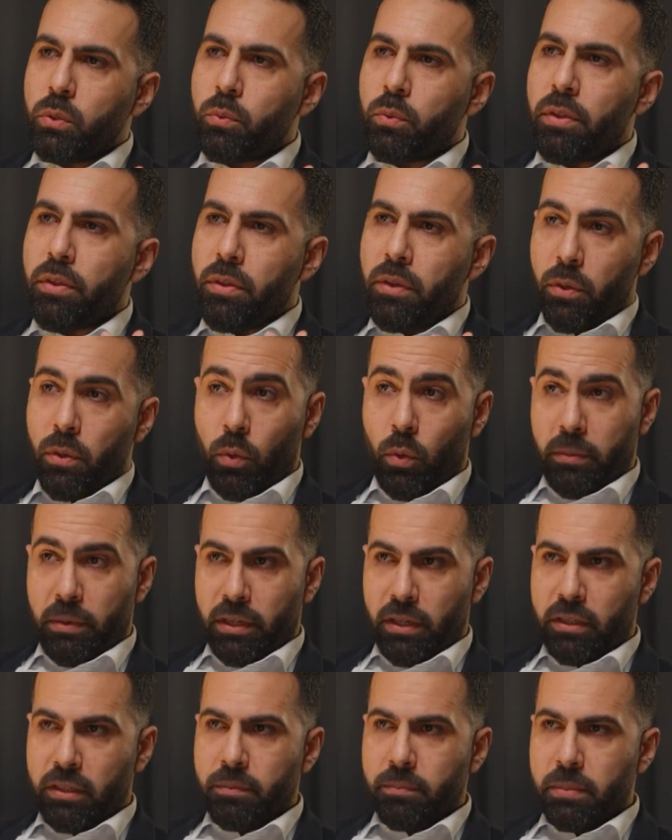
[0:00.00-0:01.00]
with the human
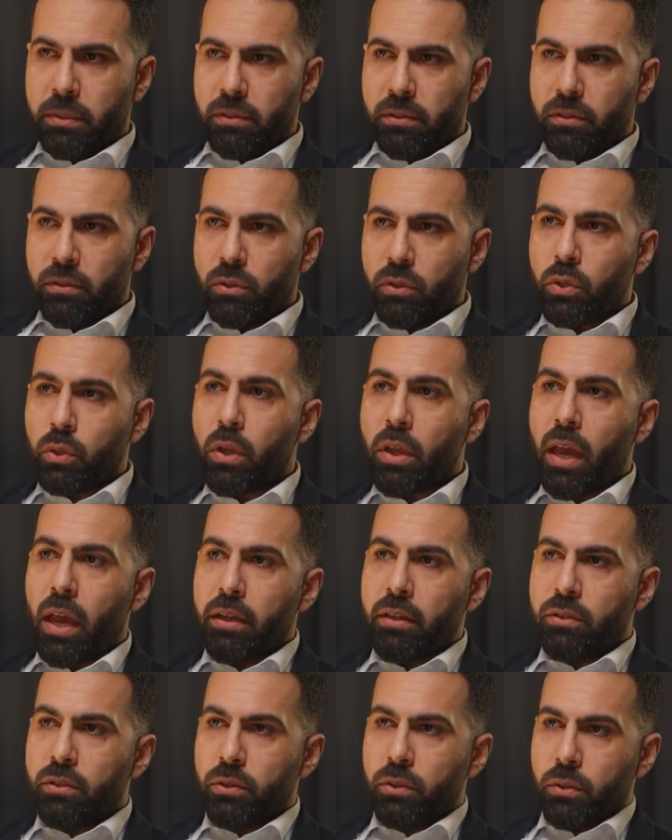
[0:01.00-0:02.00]
expert to
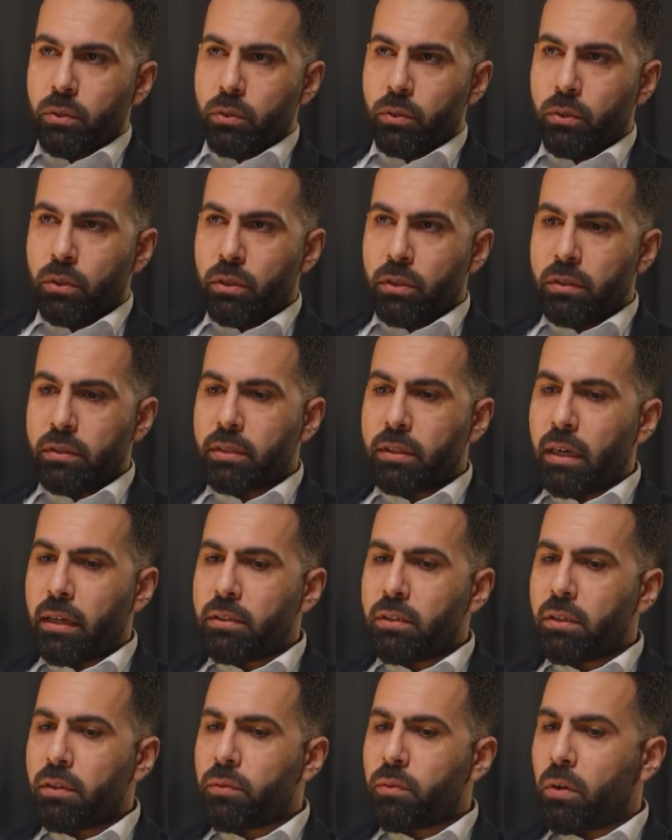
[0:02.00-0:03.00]
guide you,
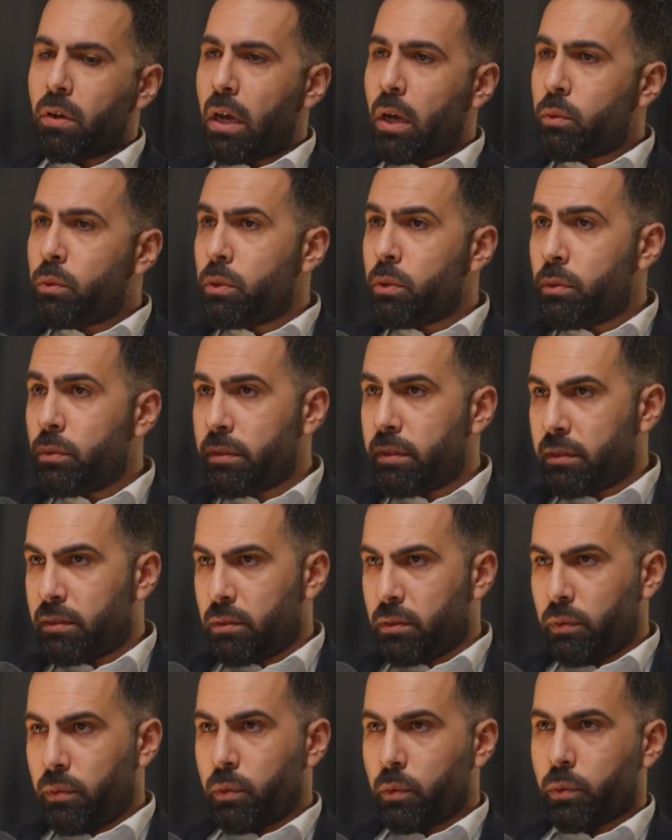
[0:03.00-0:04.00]
starting from how to use the
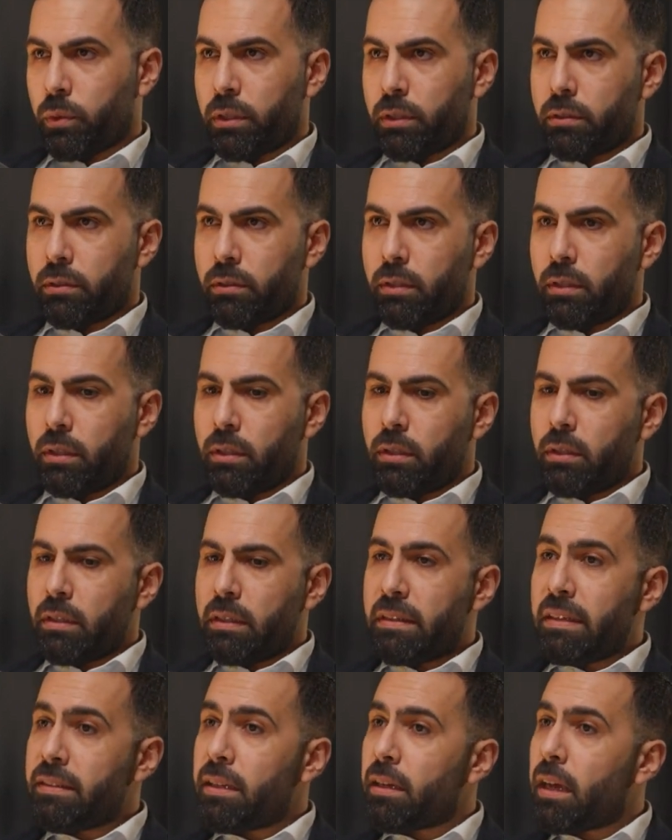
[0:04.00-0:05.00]
software,
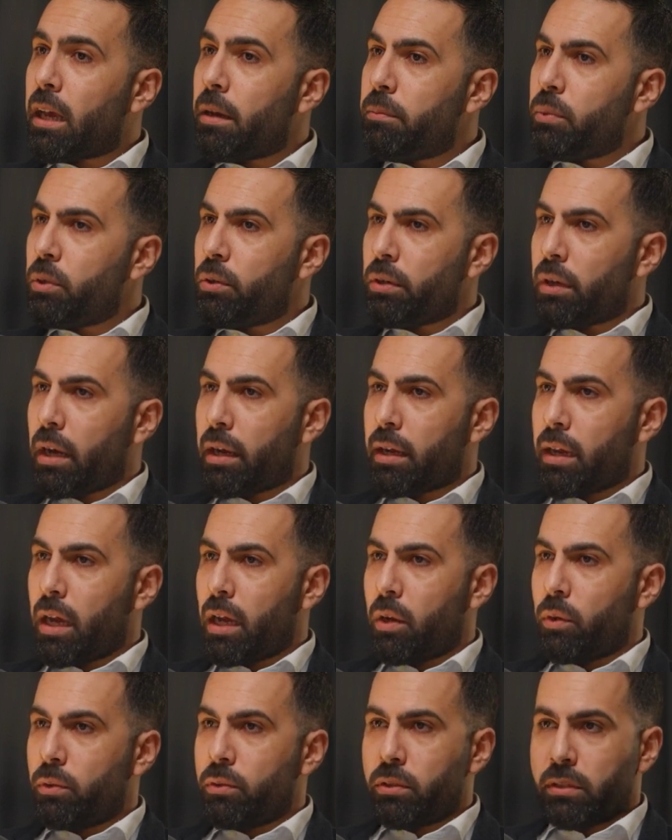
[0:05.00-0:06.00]
setting up your
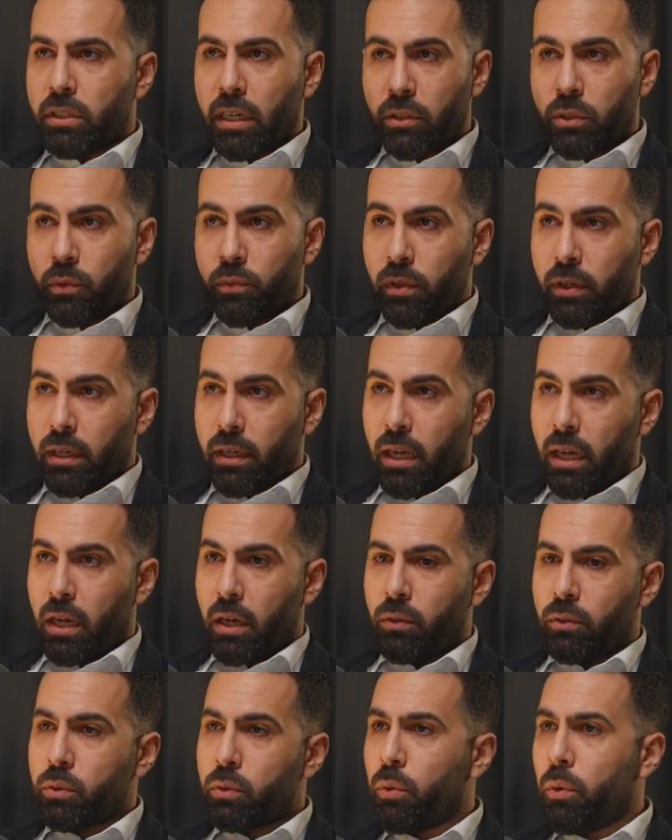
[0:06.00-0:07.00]
account, chart of
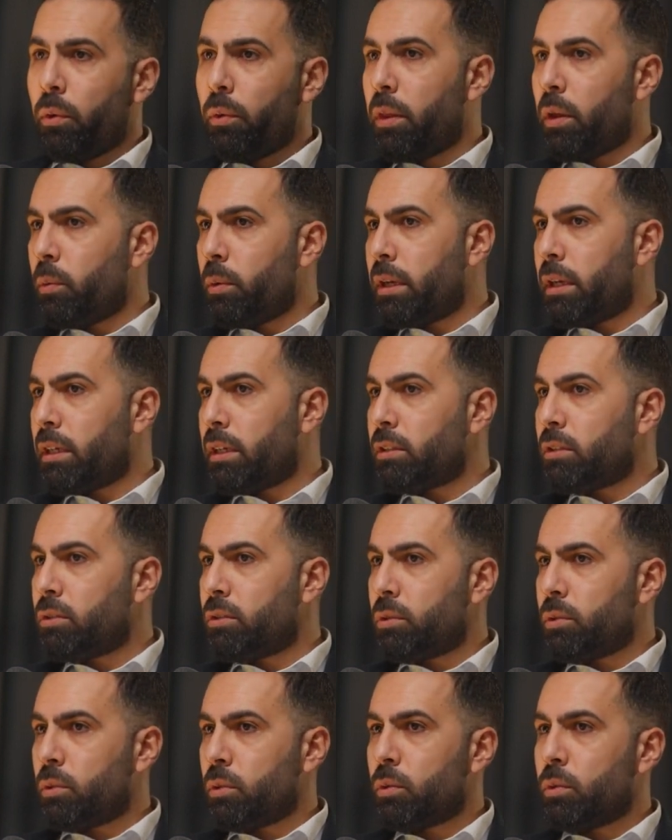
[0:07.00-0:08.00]
accounts, all the way
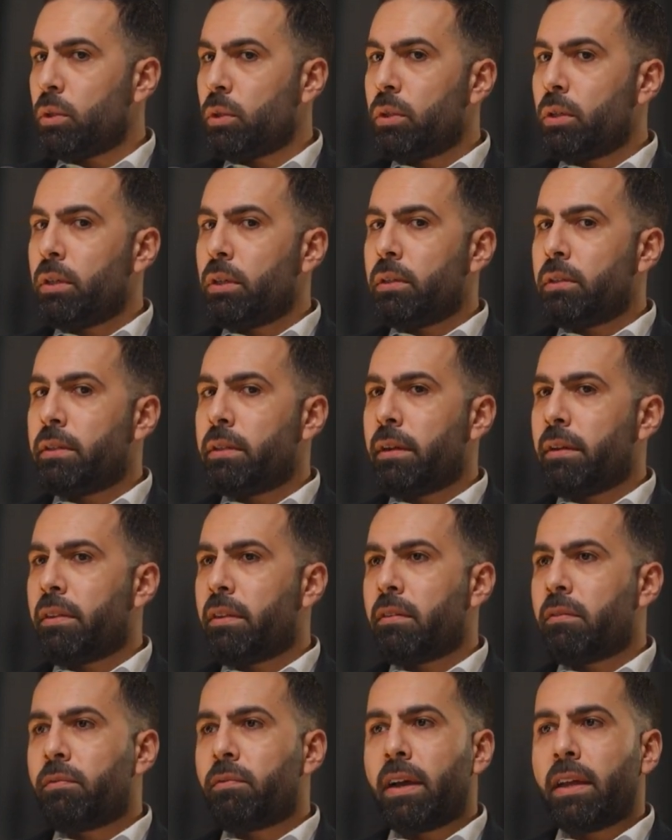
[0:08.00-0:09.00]
to tell
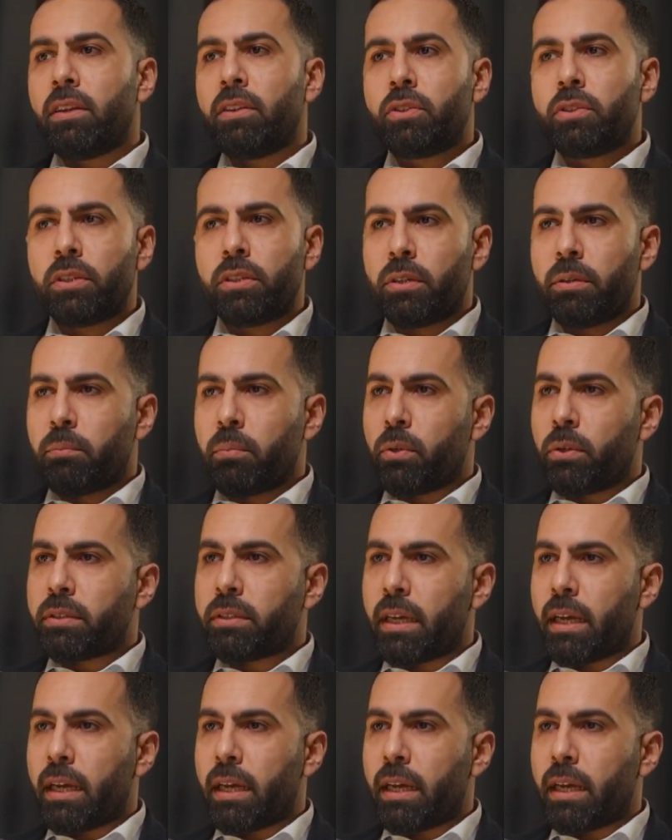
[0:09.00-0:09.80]
the financial report